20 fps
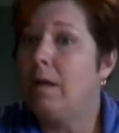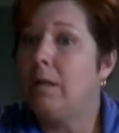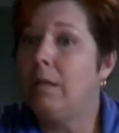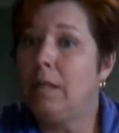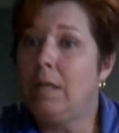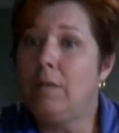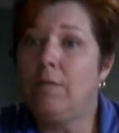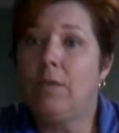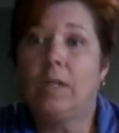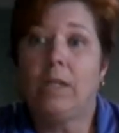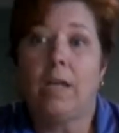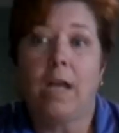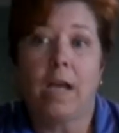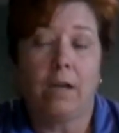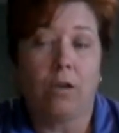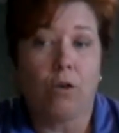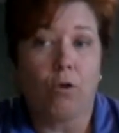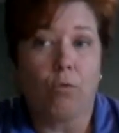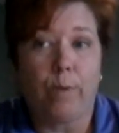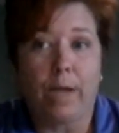leave it,
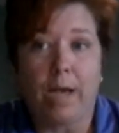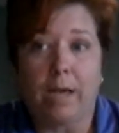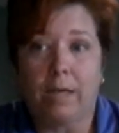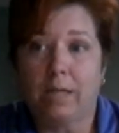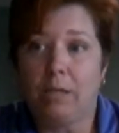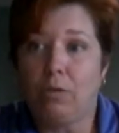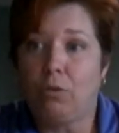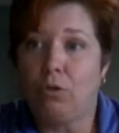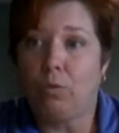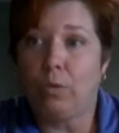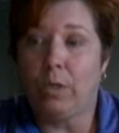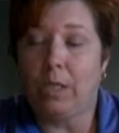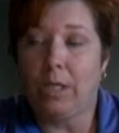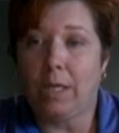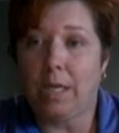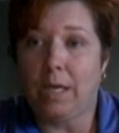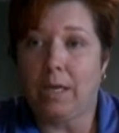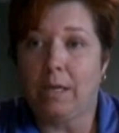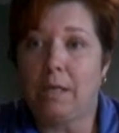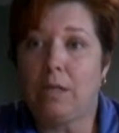and go back into it
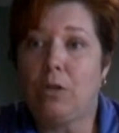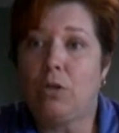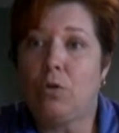again.